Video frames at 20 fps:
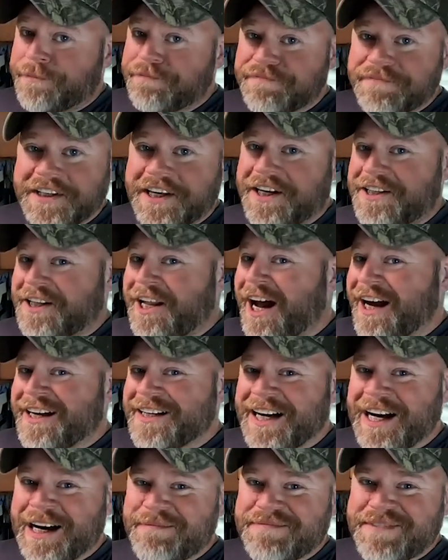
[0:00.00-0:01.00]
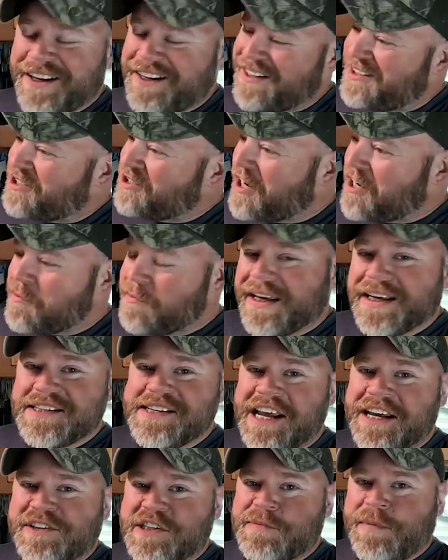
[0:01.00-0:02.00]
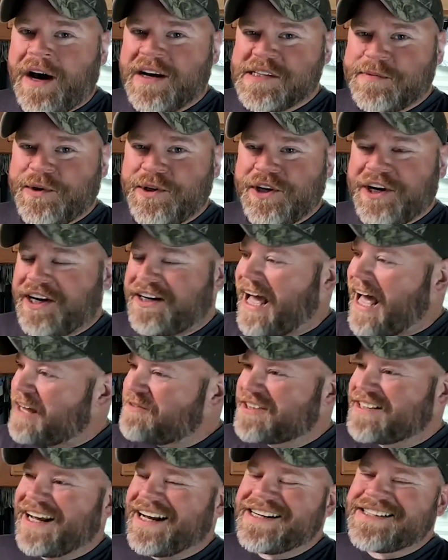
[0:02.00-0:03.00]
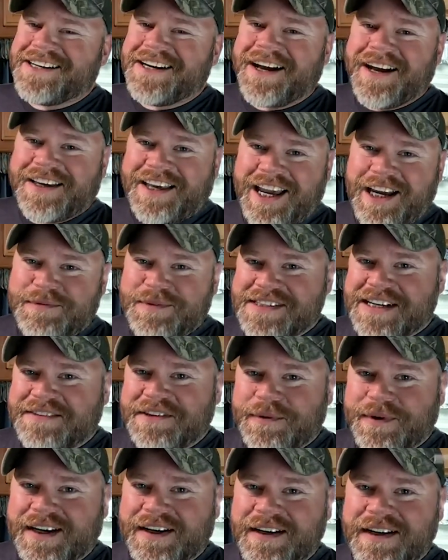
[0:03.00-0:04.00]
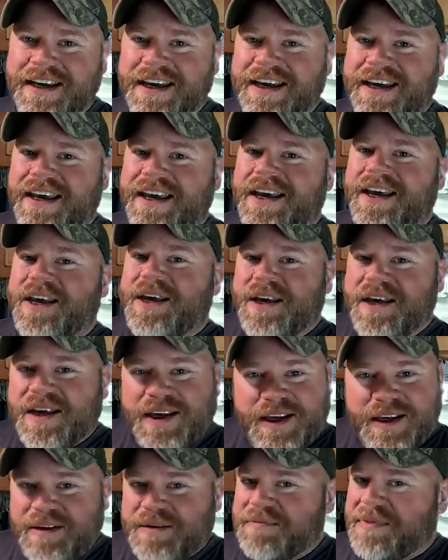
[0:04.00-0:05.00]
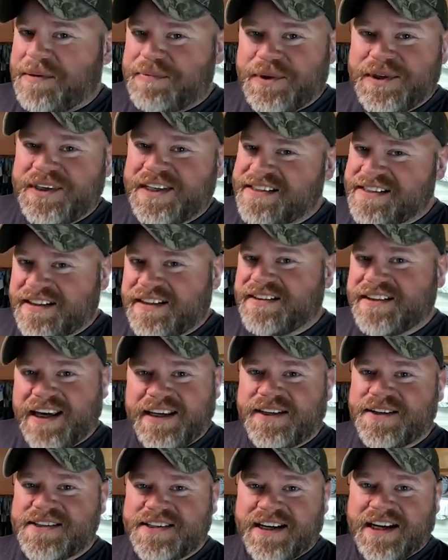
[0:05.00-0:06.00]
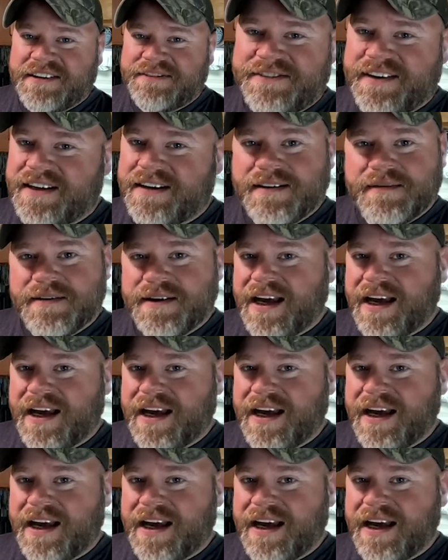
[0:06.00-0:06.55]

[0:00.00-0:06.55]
can lock it up. You can try to be as safe as possible. You can advertise you got cameras everywhere. People can still take your stuff. I hate